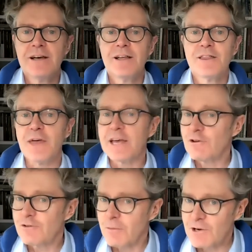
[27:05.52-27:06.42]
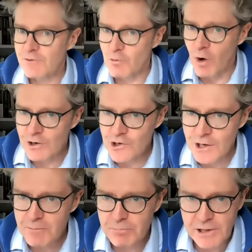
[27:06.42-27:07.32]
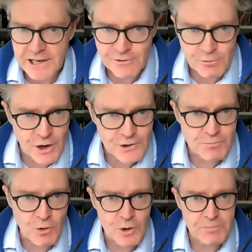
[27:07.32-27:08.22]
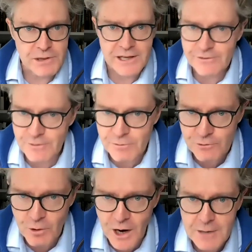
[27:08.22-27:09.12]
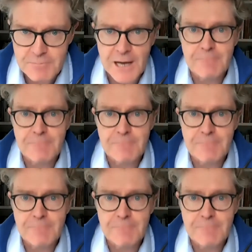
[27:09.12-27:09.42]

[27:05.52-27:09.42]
Thank you so much for watching. Please watch more, please subscribe, and